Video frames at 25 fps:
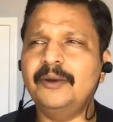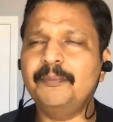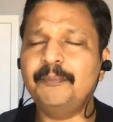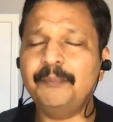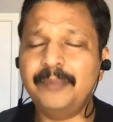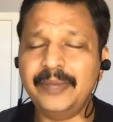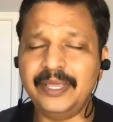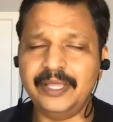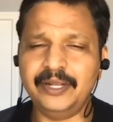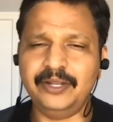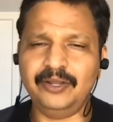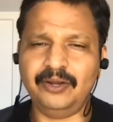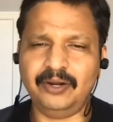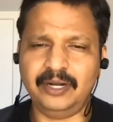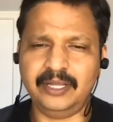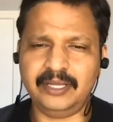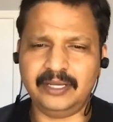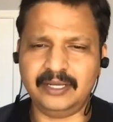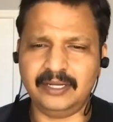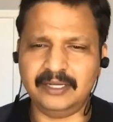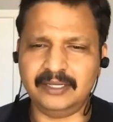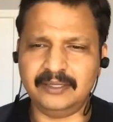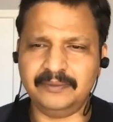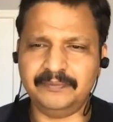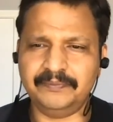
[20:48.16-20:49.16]

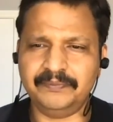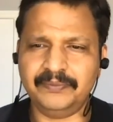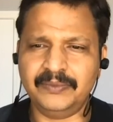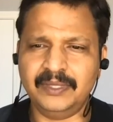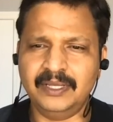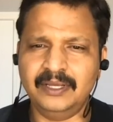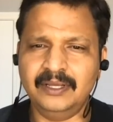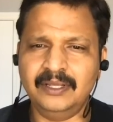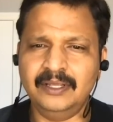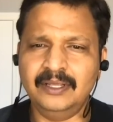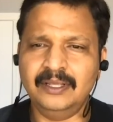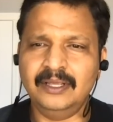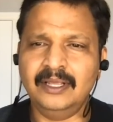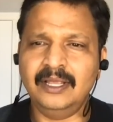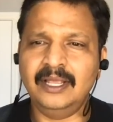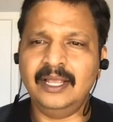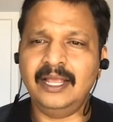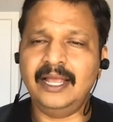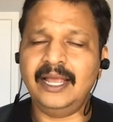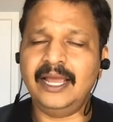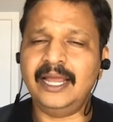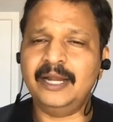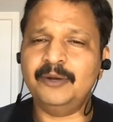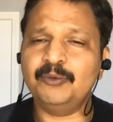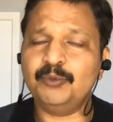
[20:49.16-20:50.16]
periodically.
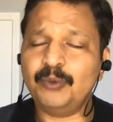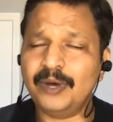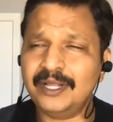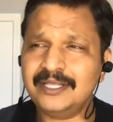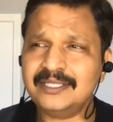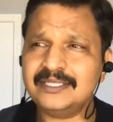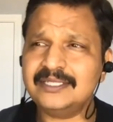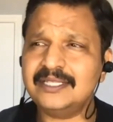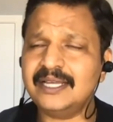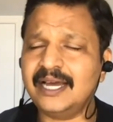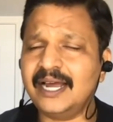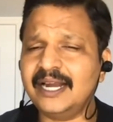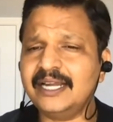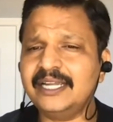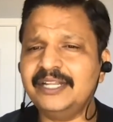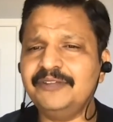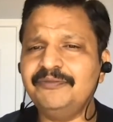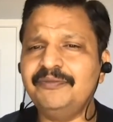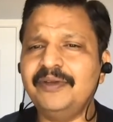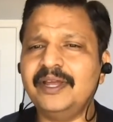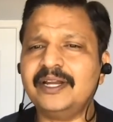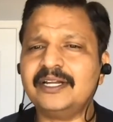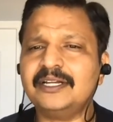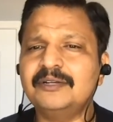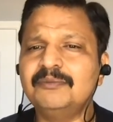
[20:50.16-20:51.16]
And once the
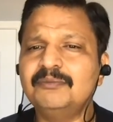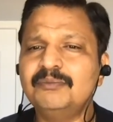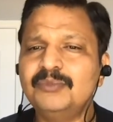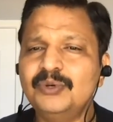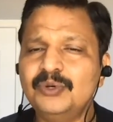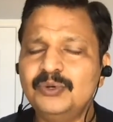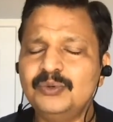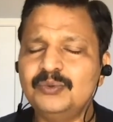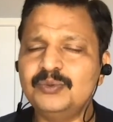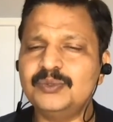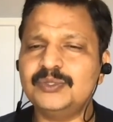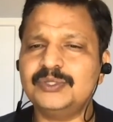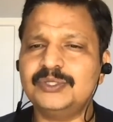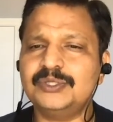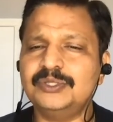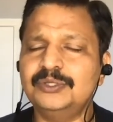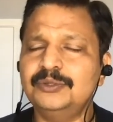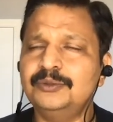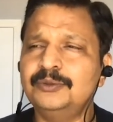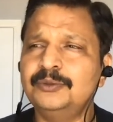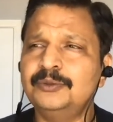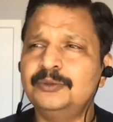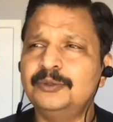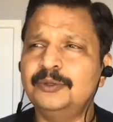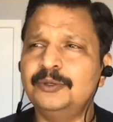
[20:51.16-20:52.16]
artifact moves
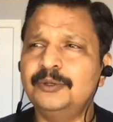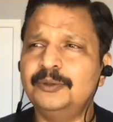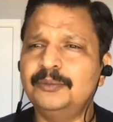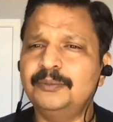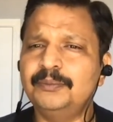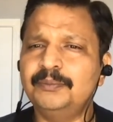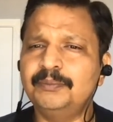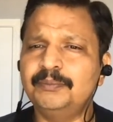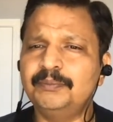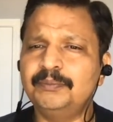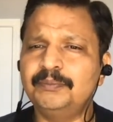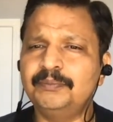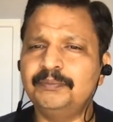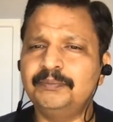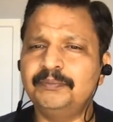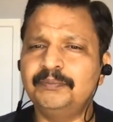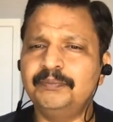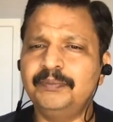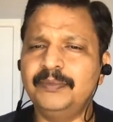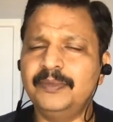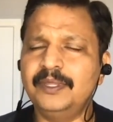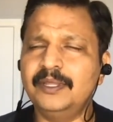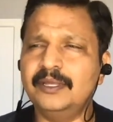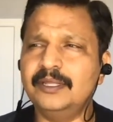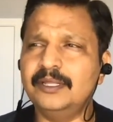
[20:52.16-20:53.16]
to
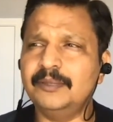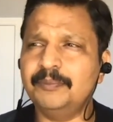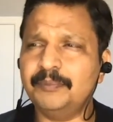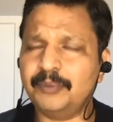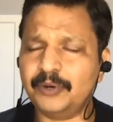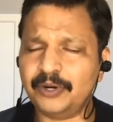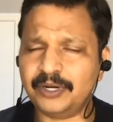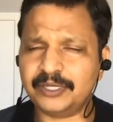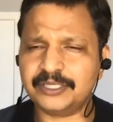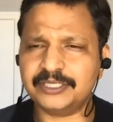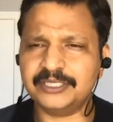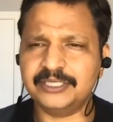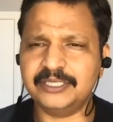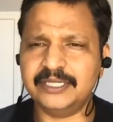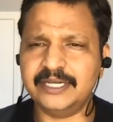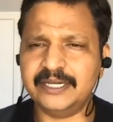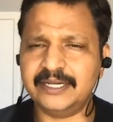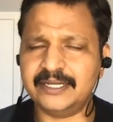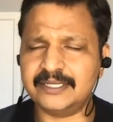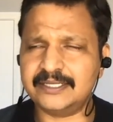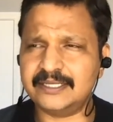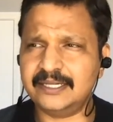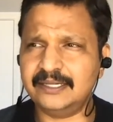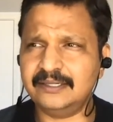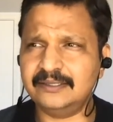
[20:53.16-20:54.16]
the production
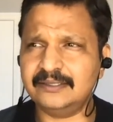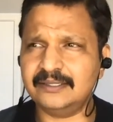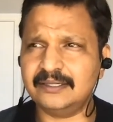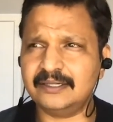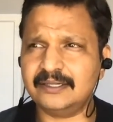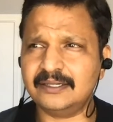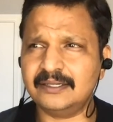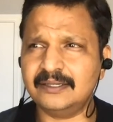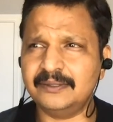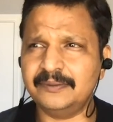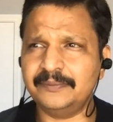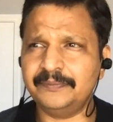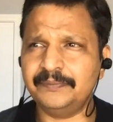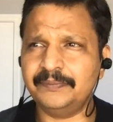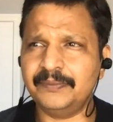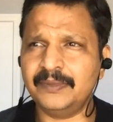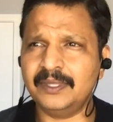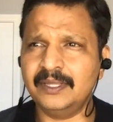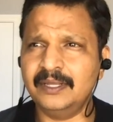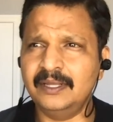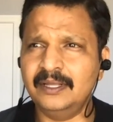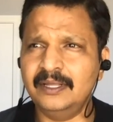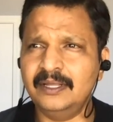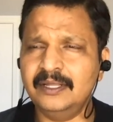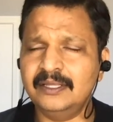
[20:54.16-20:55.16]
data center,
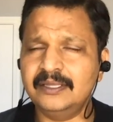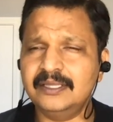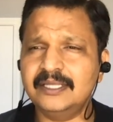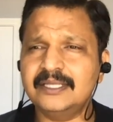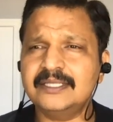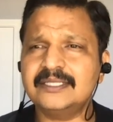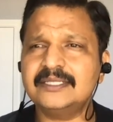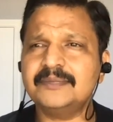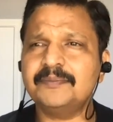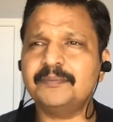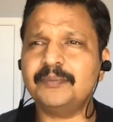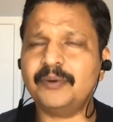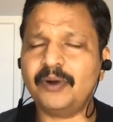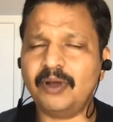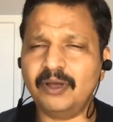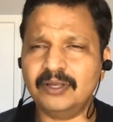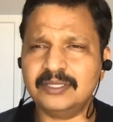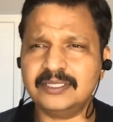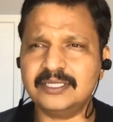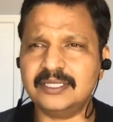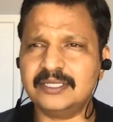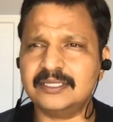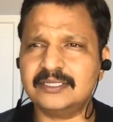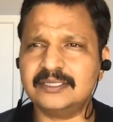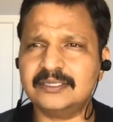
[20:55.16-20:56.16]
there's a
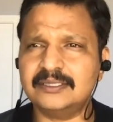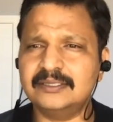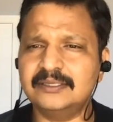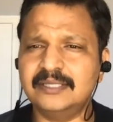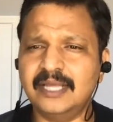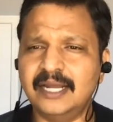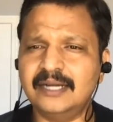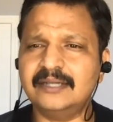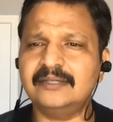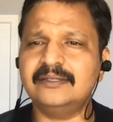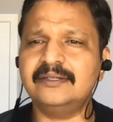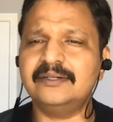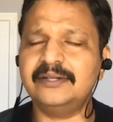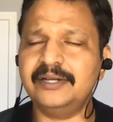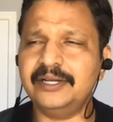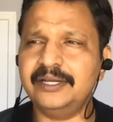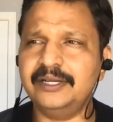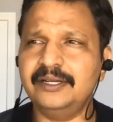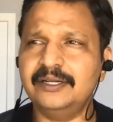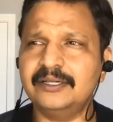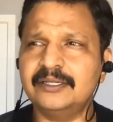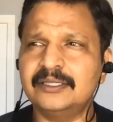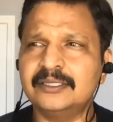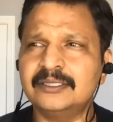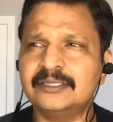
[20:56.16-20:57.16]
process that
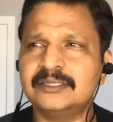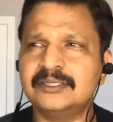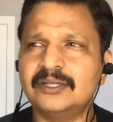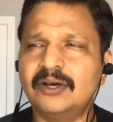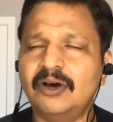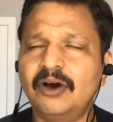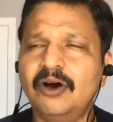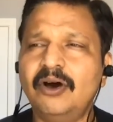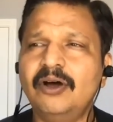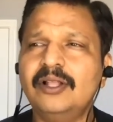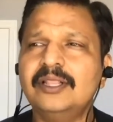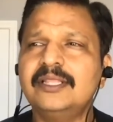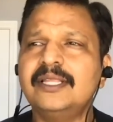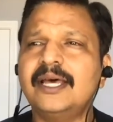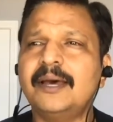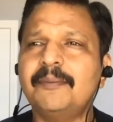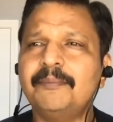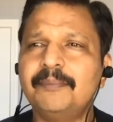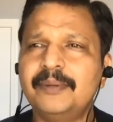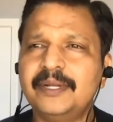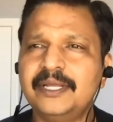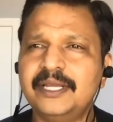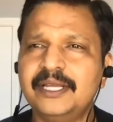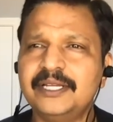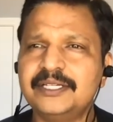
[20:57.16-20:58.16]
triggers all the
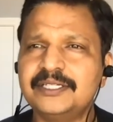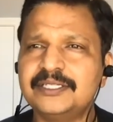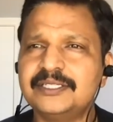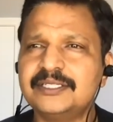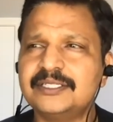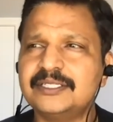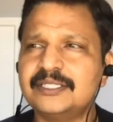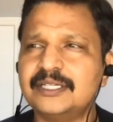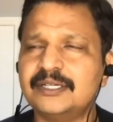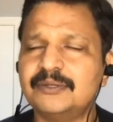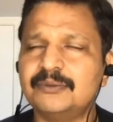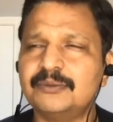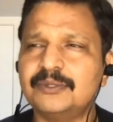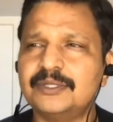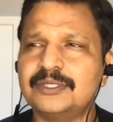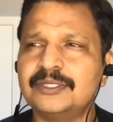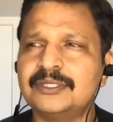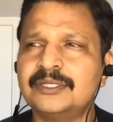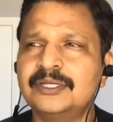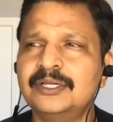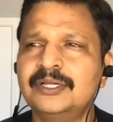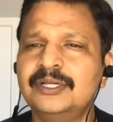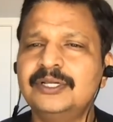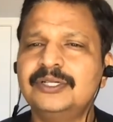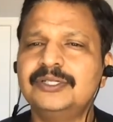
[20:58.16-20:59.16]
application servers
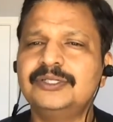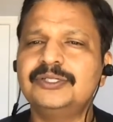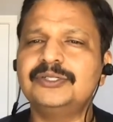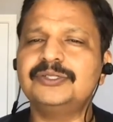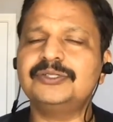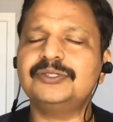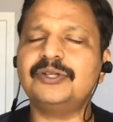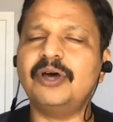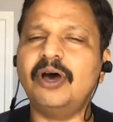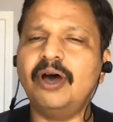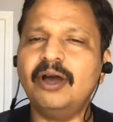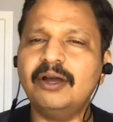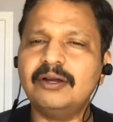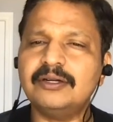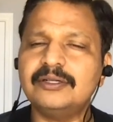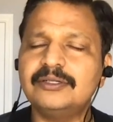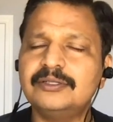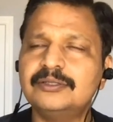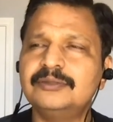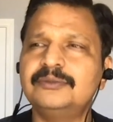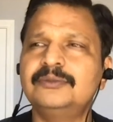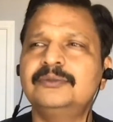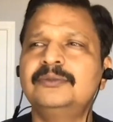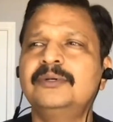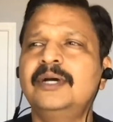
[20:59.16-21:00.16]
to talk
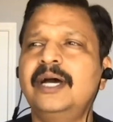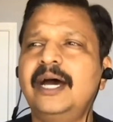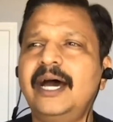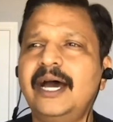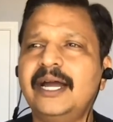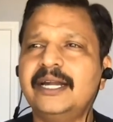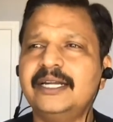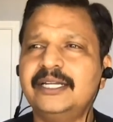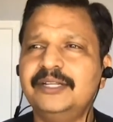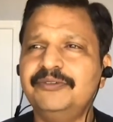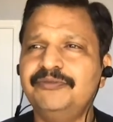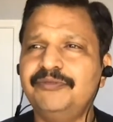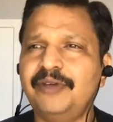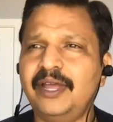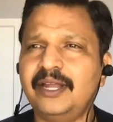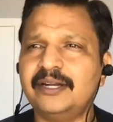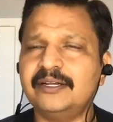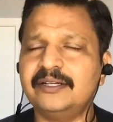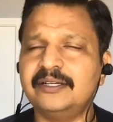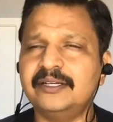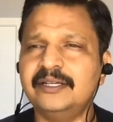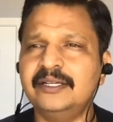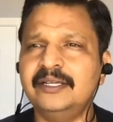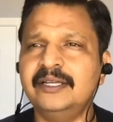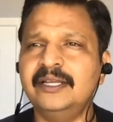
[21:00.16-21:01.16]
to
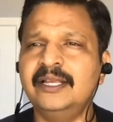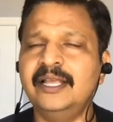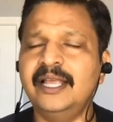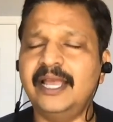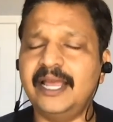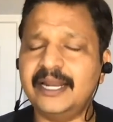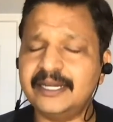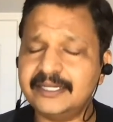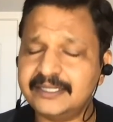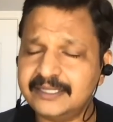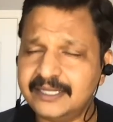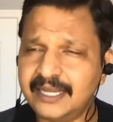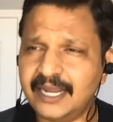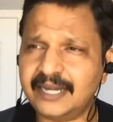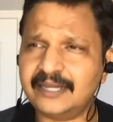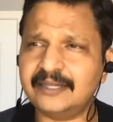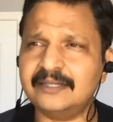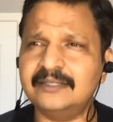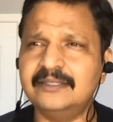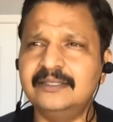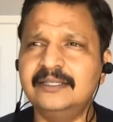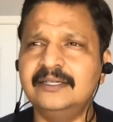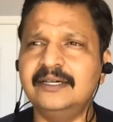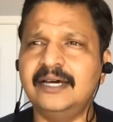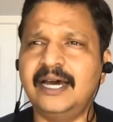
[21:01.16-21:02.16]
Artifactory and get
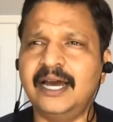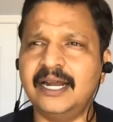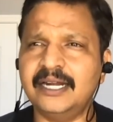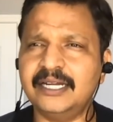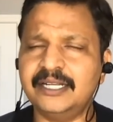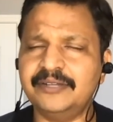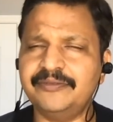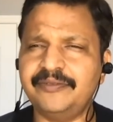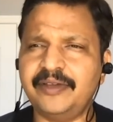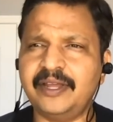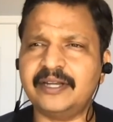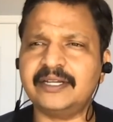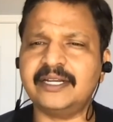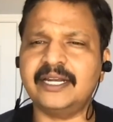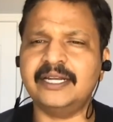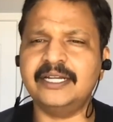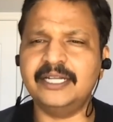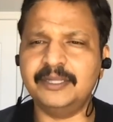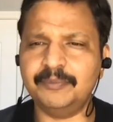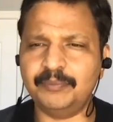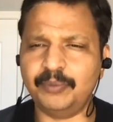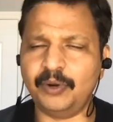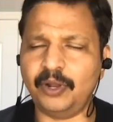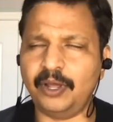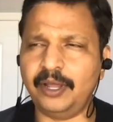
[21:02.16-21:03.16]
the artifact and
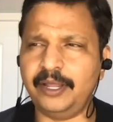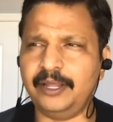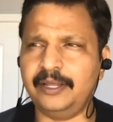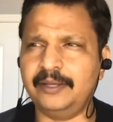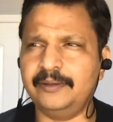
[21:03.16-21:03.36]
deploy.